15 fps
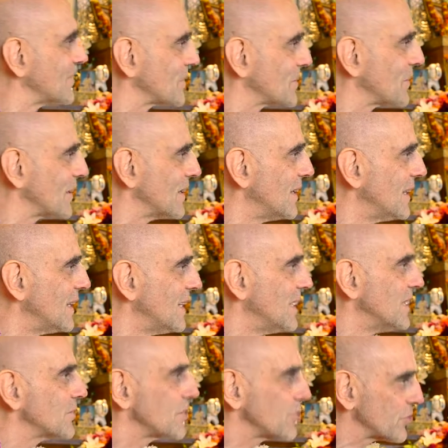So
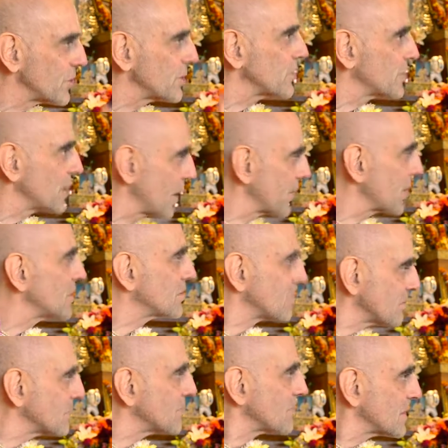he showed us how they're
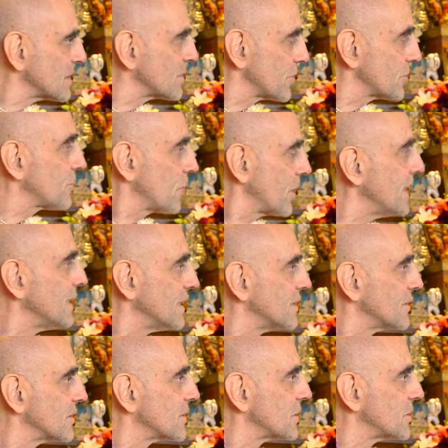trained.